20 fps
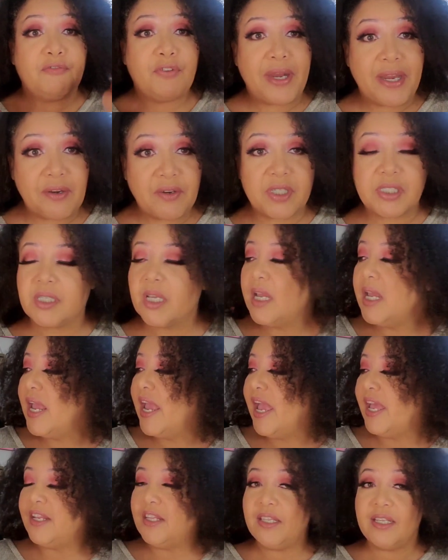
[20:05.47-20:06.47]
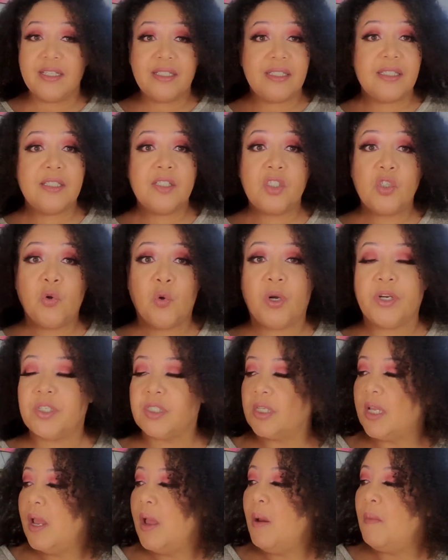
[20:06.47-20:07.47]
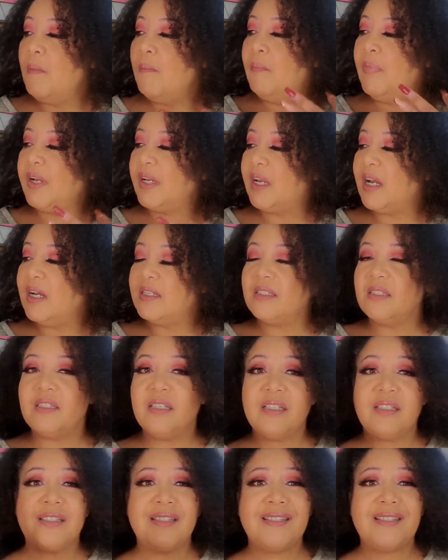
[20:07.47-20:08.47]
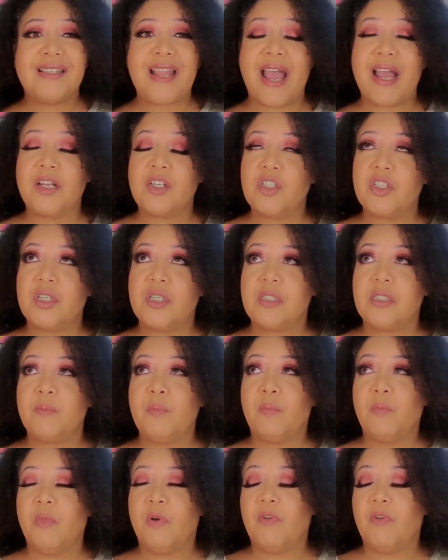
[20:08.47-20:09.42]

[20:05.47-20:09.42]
fragrance. And this is gorgeous because this is not just